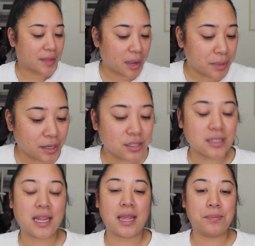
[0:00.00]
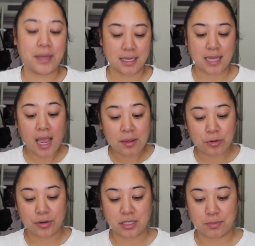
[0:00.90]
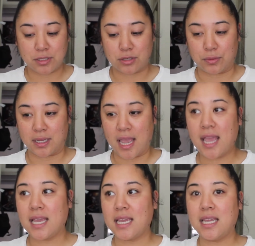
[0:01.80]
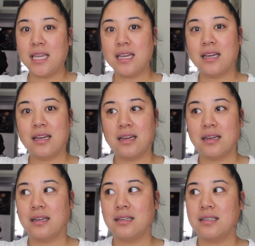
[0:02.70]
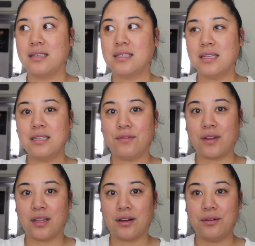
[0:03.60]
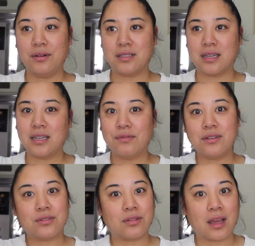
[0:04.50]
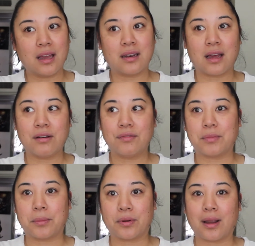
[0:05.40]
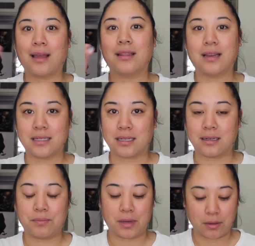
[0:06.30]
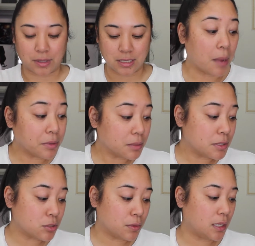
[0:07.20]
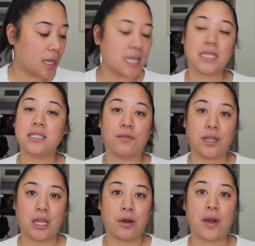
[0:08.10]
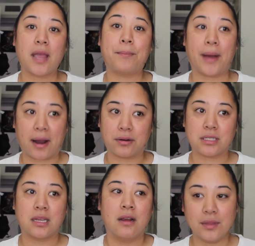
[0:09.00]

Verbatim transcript: I'm here today because I am going to be doing a Scentsy video. Did I even do that? I don't even remember. I think I did. But anyways, I'm going to be doing a Scentsy video about,